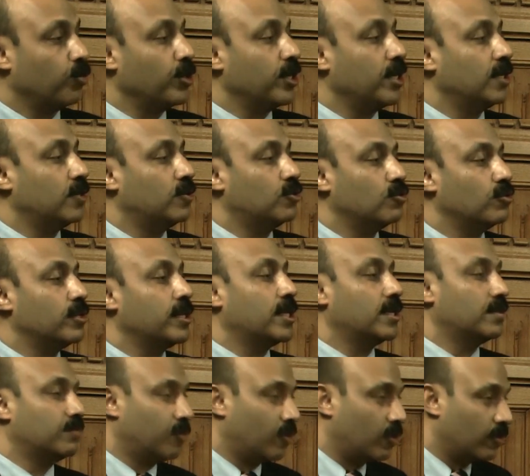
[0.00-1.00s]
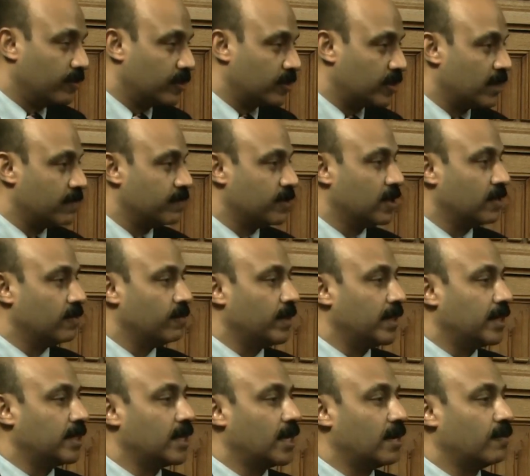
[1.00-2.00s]
We do need more Muslims in
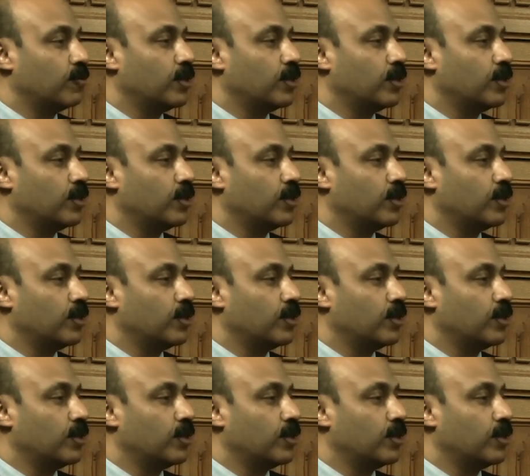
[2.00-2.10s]
media.